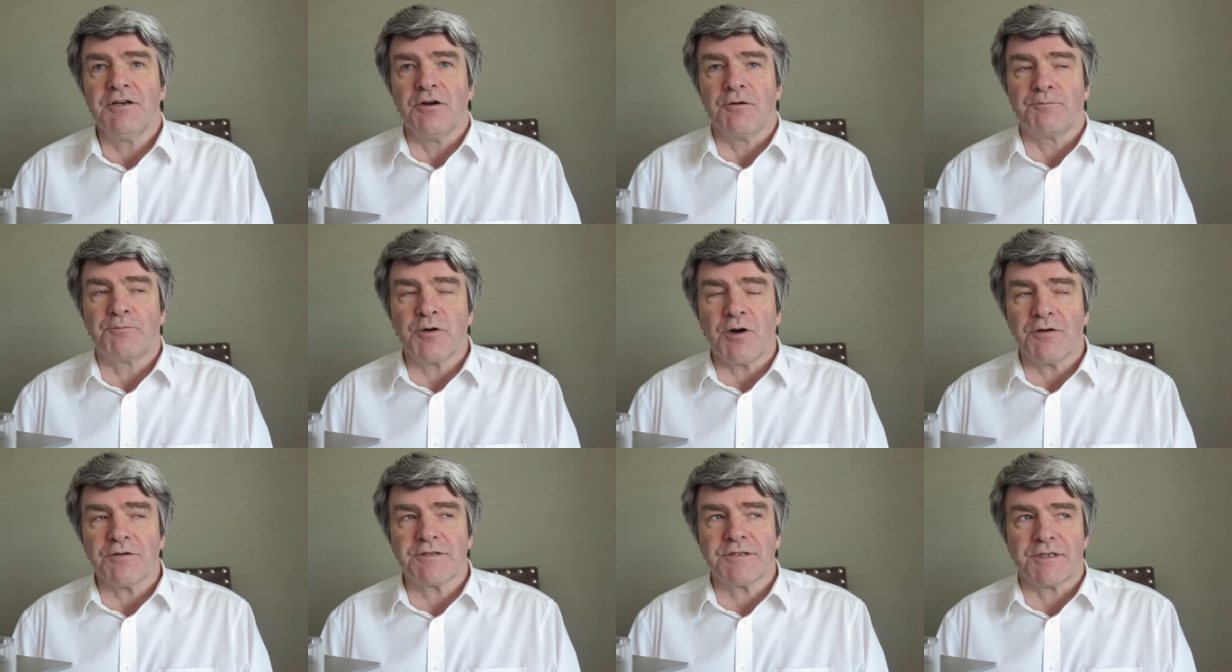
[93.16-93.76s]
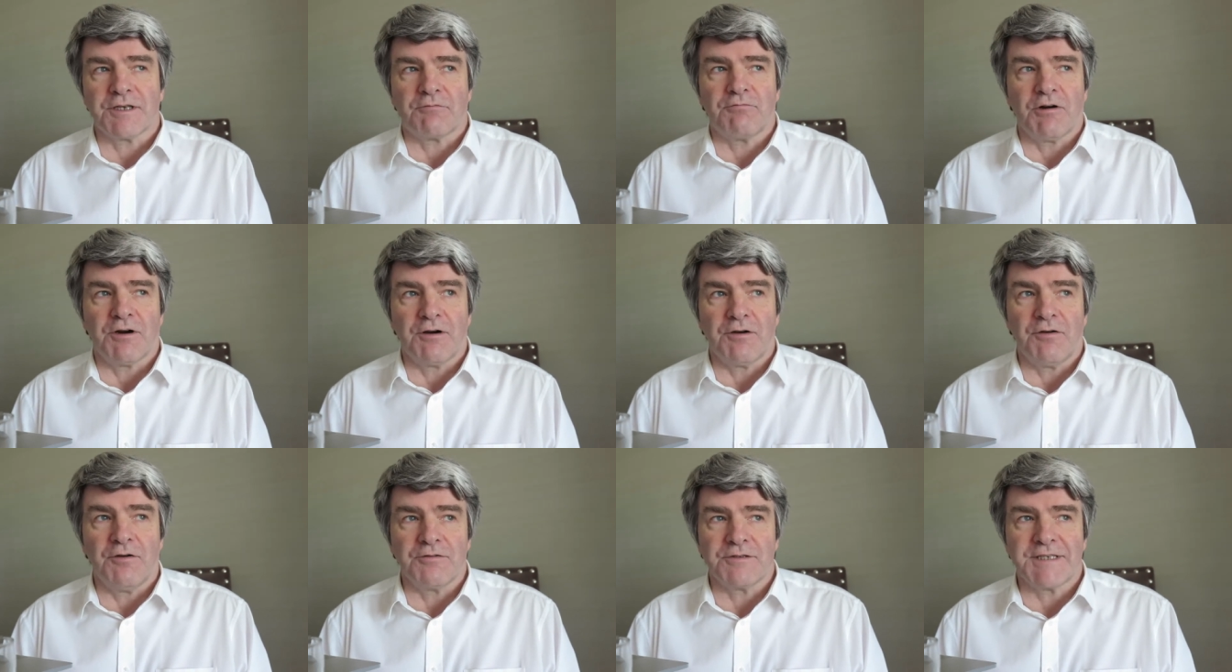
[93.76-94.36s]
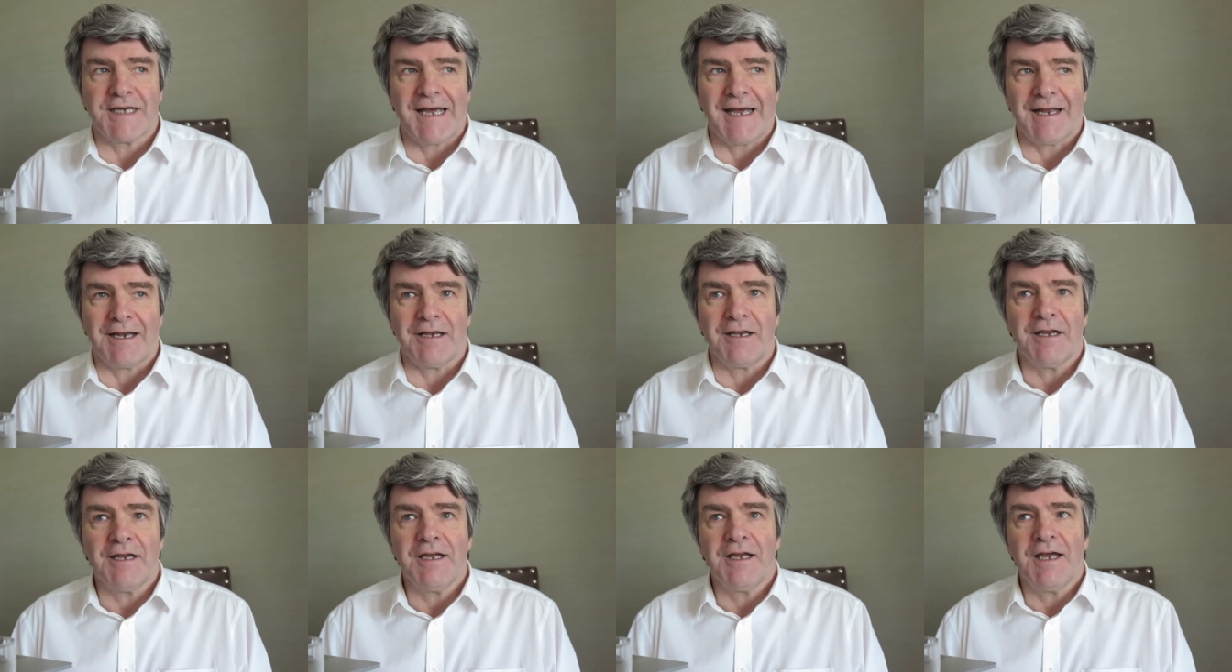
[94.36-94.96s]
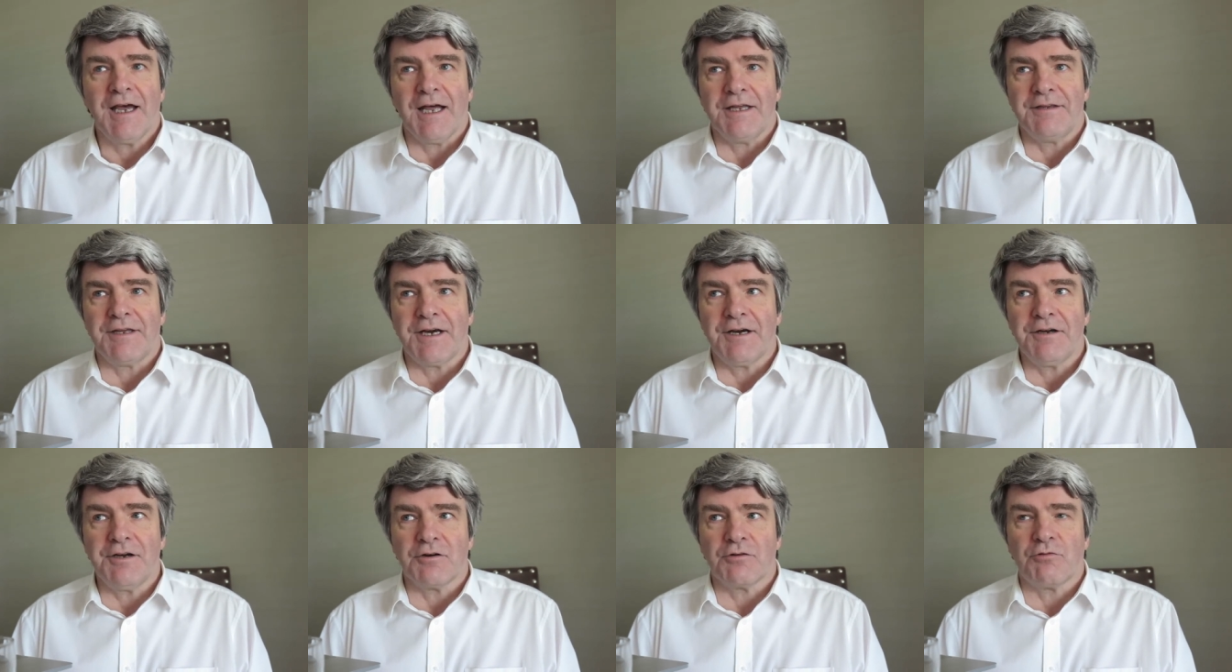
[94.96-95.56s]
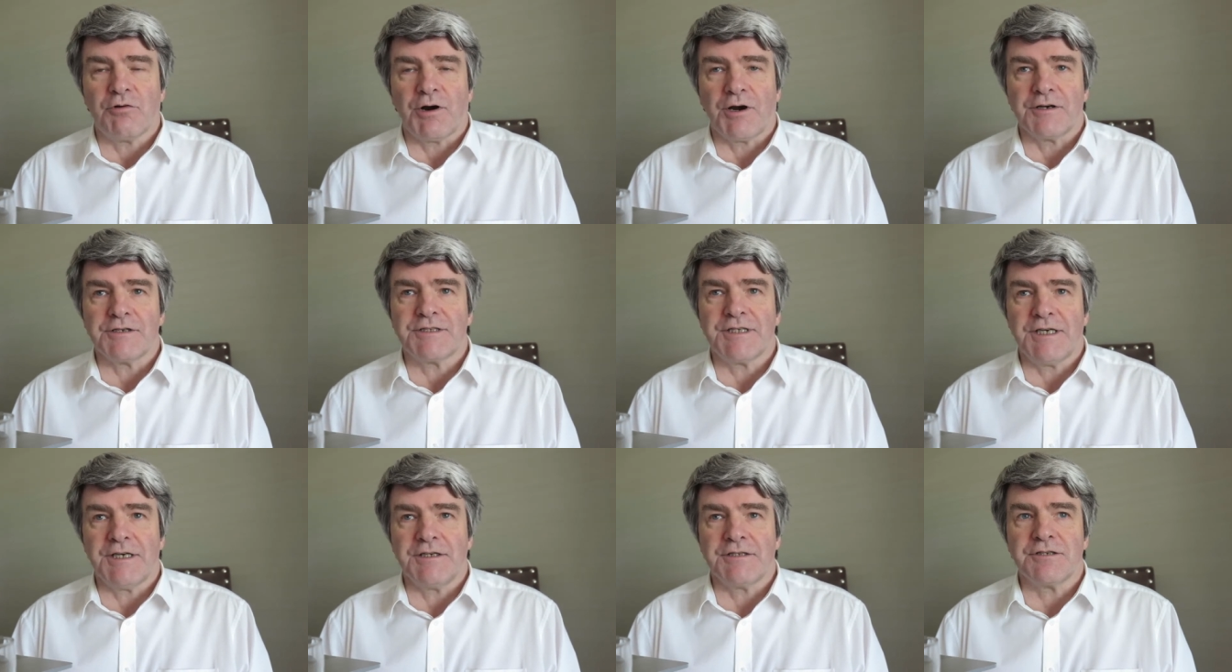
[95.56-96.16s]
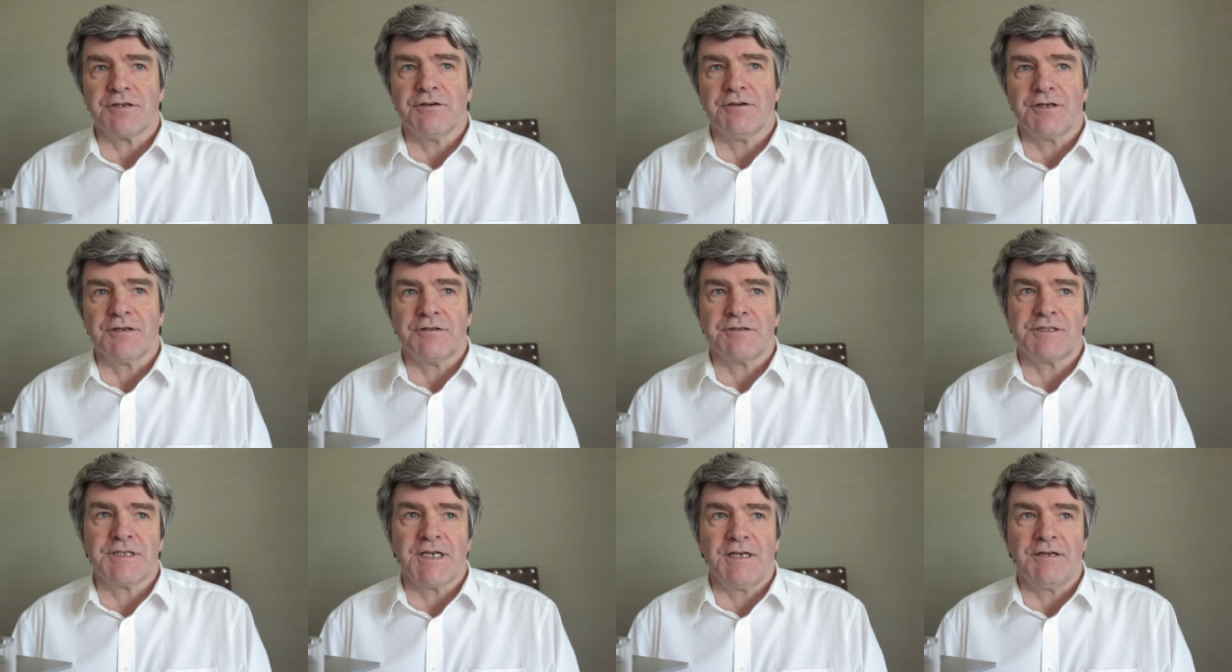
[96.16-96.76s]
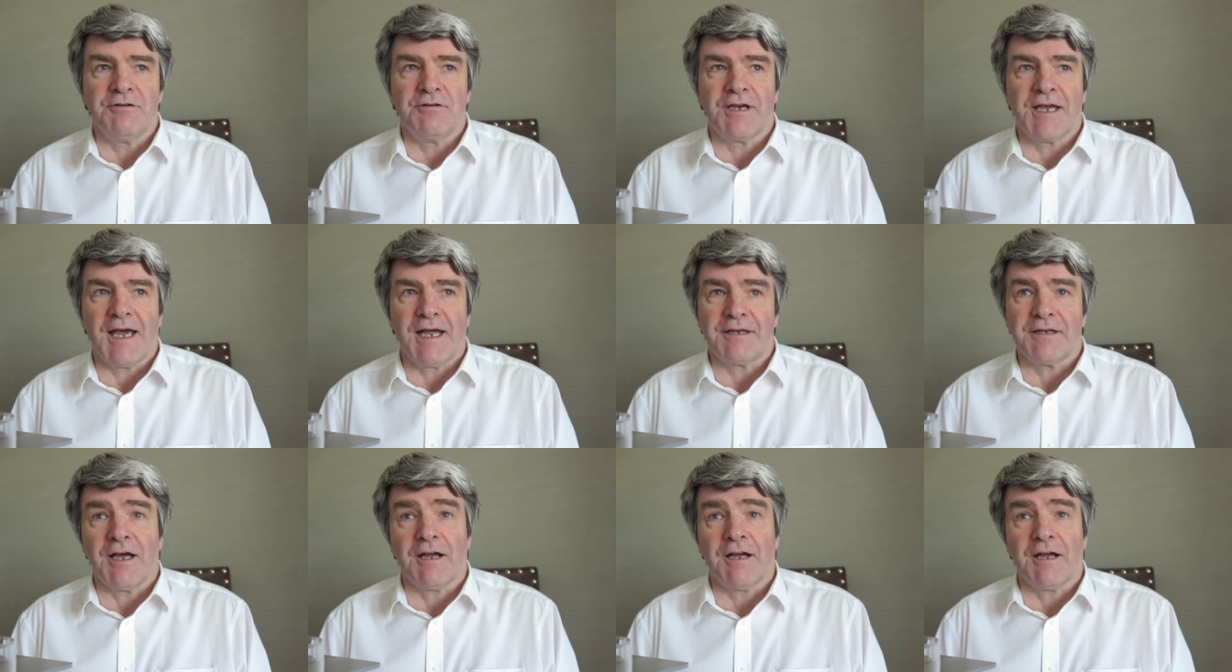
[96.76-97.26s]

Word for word: you're brought to the hotel and there you're quarantined until you get,